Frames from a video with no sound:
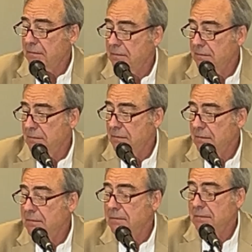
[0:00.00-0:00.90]
your
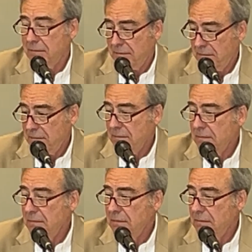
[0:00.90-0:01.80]
screen,
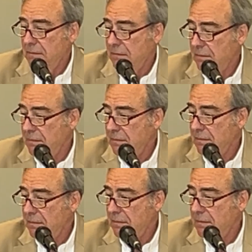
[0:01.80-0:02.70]
just because it's a
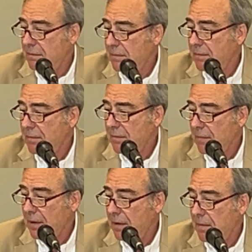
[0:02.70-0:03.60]
small chart.
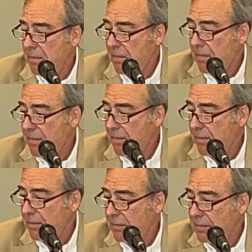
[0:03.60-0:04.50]

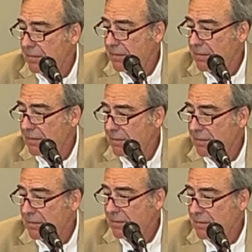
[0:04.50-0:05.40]
This is a chart of the
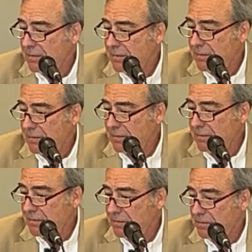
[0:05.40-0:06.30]
setting for this
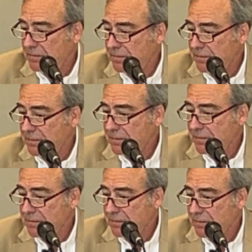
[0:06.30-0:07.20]
HUD site,
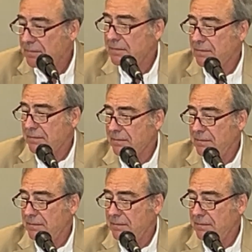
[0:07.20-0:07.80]
is that correct?